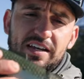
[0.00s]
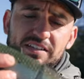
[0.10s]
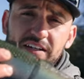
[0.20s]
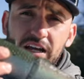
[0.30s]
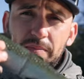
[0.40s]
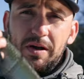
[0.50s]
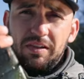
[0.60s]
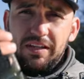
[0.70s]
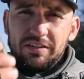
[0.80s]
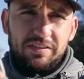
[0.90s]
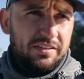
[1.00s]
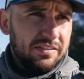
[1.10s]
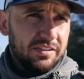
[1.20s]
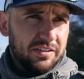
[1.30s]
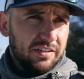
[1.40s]
It's gonna come out later this
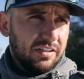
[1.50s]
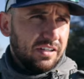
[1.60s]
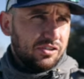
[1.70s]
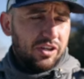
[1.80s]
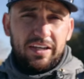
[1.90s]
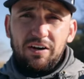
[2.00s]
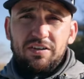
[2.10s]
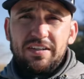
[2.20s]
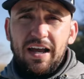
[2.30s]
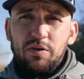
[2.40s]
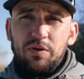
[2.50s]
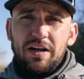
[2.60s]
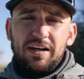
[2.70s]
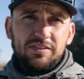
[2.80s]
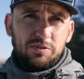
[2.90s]
year. Check it out on Tackle
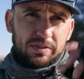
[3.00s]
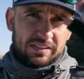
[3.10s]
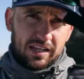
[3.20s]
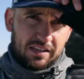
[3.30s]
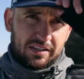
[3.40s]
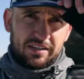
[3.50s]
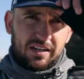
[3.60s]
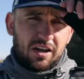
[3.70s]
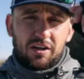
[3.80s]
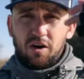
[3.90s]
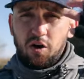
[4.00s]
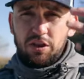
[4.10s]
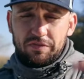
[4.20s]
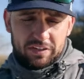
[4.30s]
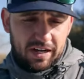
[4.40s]
Warehouse. They'll be selling it, all
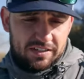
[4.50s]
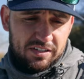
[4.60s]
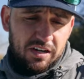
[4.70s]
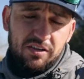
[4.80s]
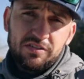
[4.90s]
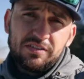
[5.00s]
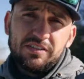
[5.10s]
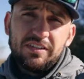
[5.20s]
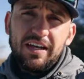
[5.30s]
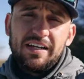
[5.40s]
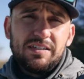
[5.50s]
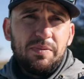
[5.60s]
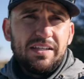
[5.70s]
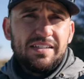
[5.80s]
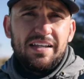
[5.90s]
different kinds of colors. The guys at
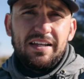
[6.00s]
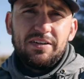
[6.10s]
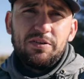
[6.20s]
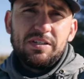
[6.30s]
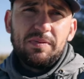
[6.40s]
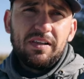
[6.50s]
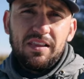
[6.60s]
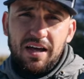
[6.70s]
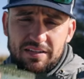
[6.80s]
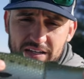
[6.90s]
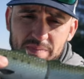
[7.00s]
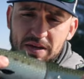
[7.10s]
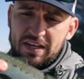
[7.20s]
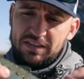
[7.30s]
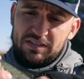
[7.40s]
Bait Sanity, I know they spent a lot of time
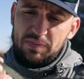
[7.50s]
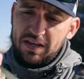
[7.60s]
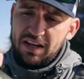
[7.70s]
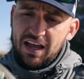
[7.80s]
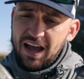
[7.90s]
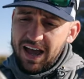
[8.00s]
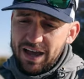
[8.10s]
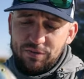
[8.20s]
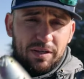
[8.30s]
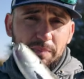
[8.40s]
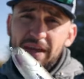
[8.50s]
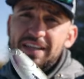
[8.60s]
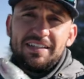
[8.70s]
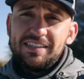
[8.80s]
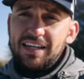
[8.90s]
making this bait. I don't get
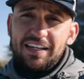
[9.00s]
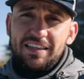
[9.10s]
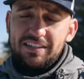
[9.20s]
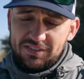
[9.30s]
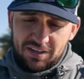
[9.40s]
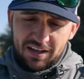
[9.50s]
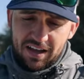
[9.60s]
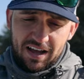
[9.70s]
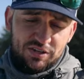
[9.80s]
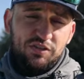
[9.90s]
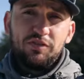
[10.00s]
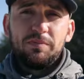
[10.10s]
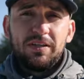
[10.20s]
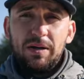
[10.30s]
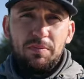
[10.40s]
paid to say any of this. I just
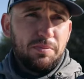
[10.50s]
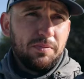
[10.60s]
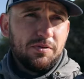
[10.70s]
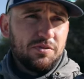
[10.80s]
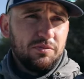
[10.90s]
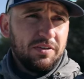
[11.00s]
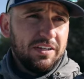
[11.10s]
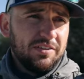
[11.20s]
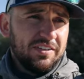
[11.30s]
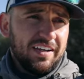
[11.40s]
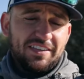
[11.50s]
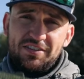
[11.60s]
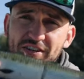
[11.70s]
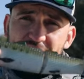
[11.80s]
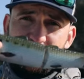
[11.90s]
filmed a couple promotional videos and I got the chance